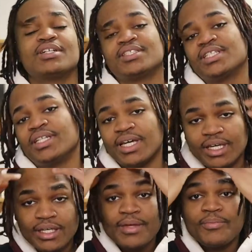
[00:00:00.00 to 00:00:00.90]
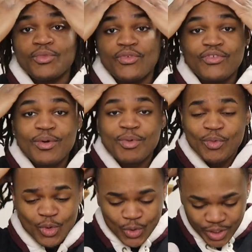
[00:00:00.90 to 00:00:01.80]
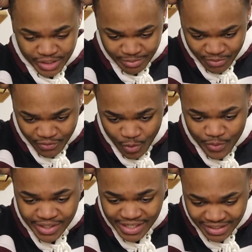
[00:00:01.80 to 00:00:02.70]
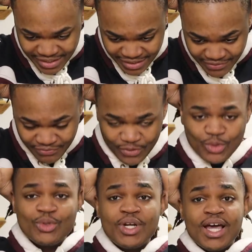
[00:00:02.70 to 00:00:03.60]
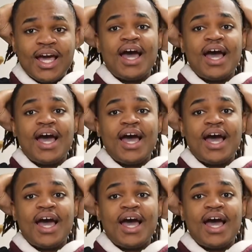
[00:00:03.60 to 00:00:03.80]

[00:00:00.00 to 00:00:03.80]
Now today, you feel me? Real quickly, before we get into the food,